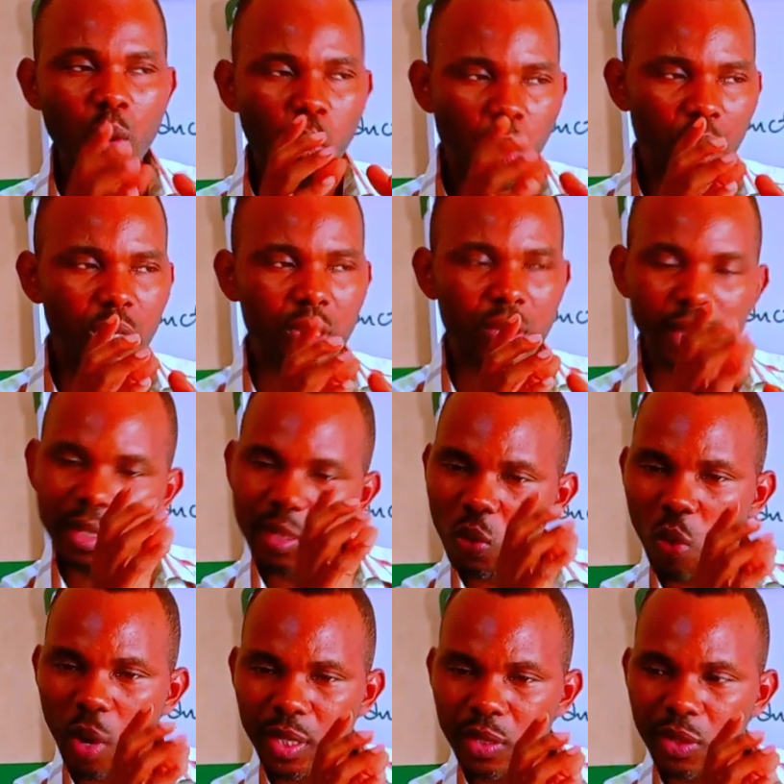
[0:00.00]
What is this
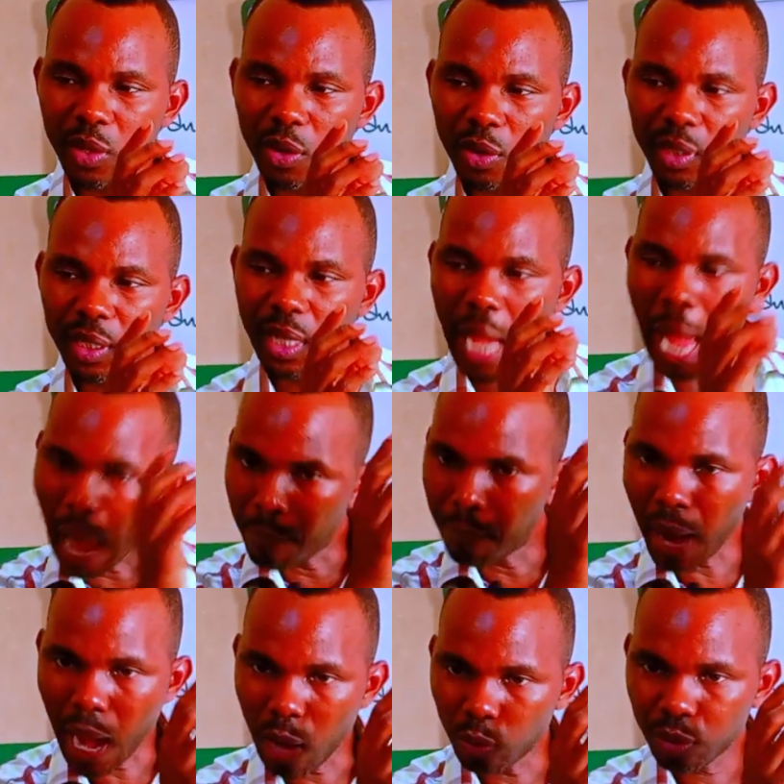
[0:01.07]
question
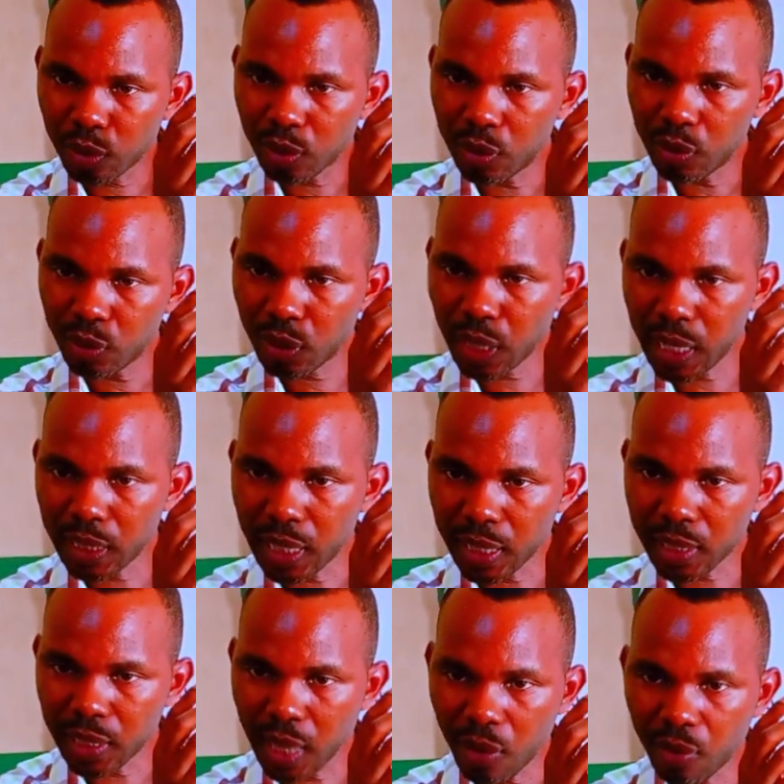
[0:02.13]
about? Do you get
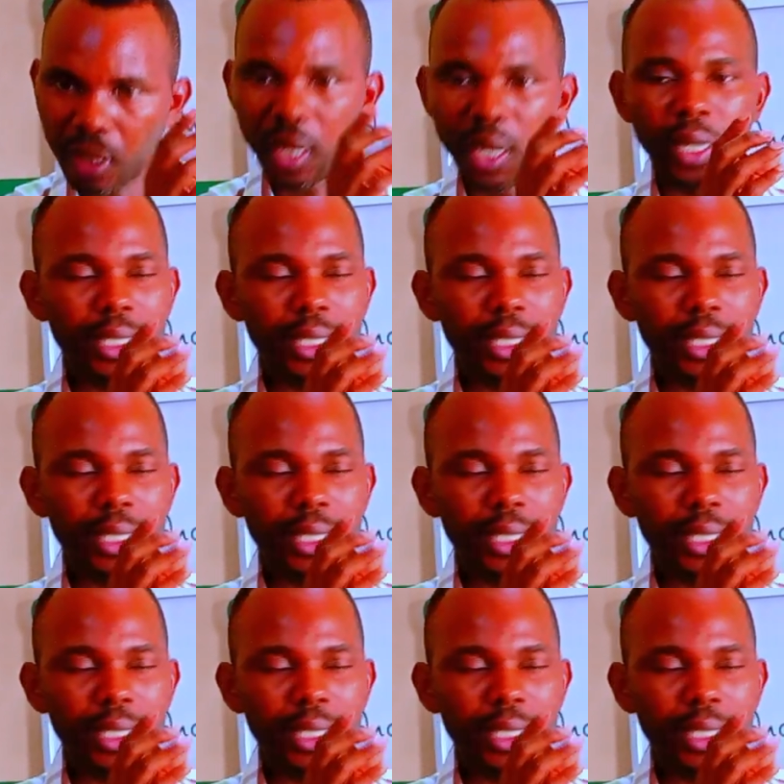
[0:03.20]
that now?